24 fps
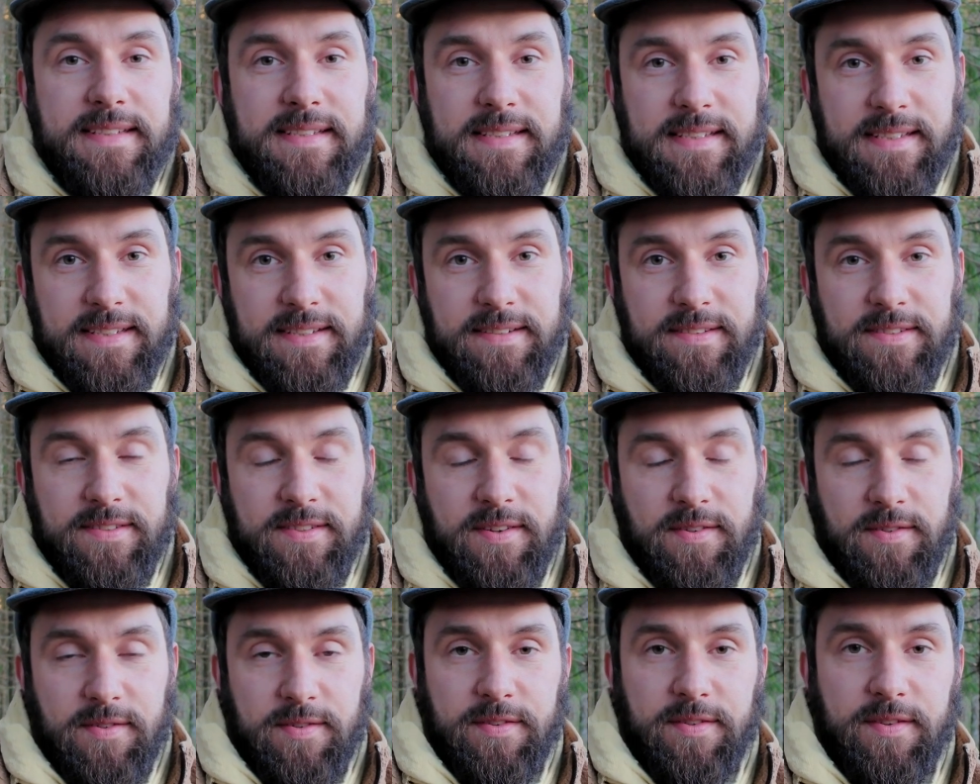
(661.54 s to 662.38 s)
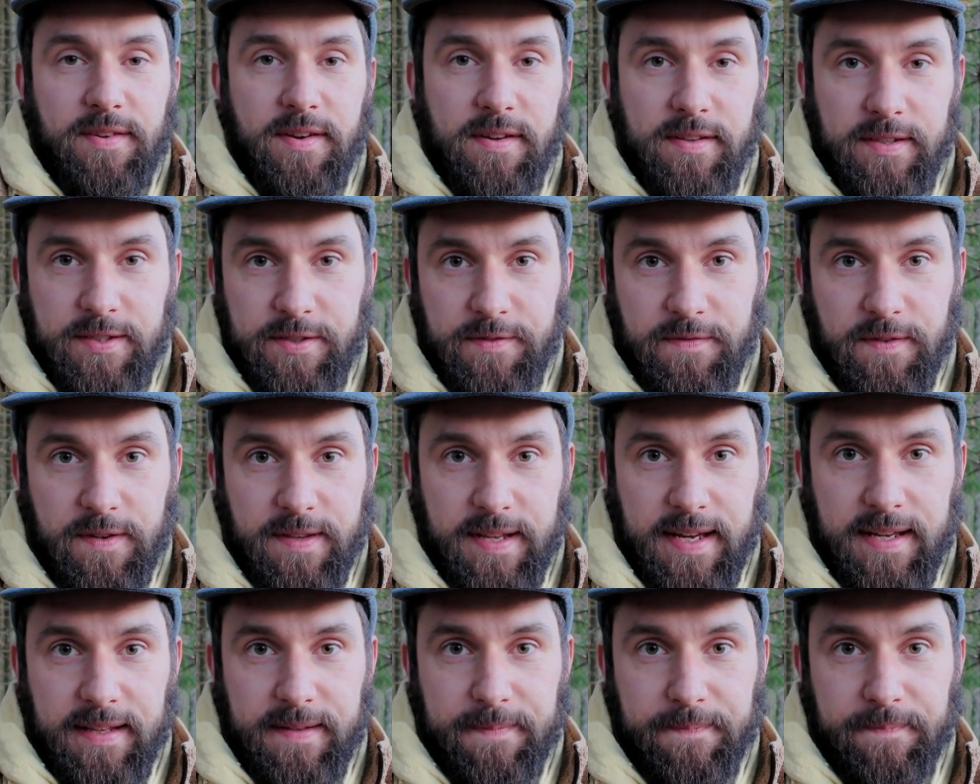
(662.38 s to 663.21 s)
skills or knowledge for
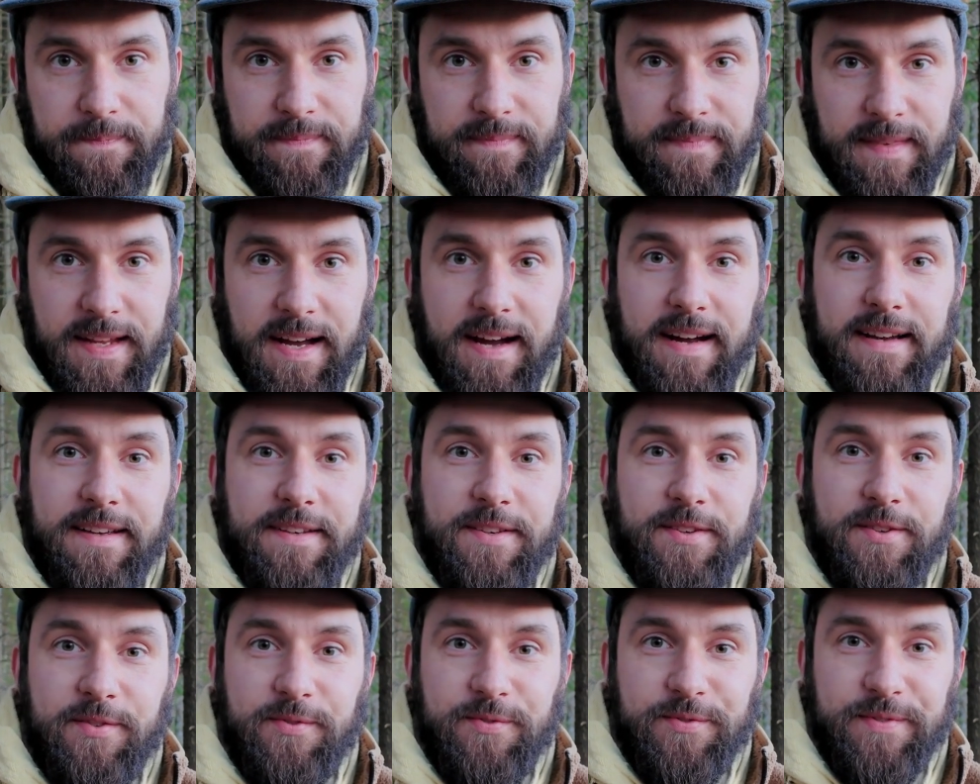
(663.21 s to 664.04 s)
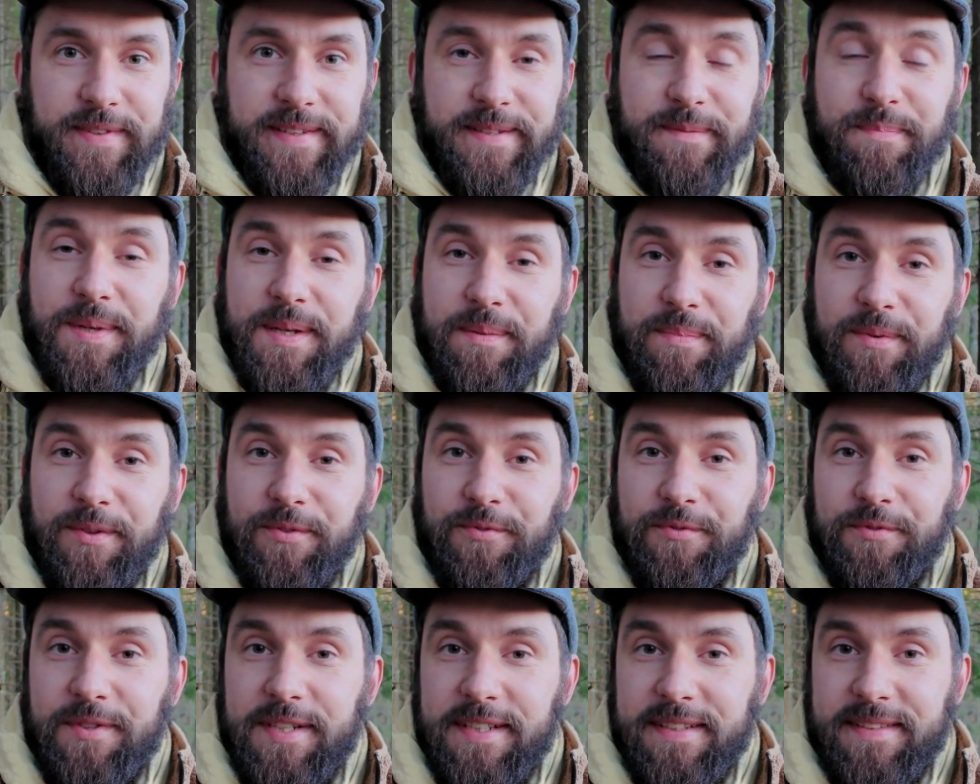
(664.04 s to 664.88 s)
that. I knew that
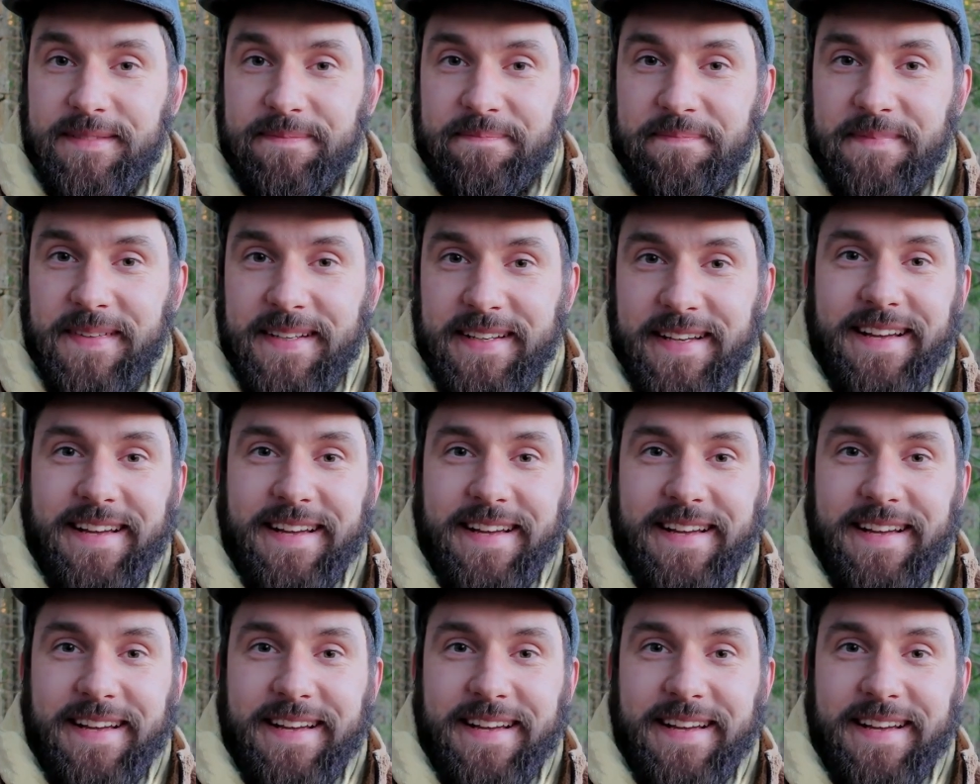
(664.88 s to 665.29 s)
people run,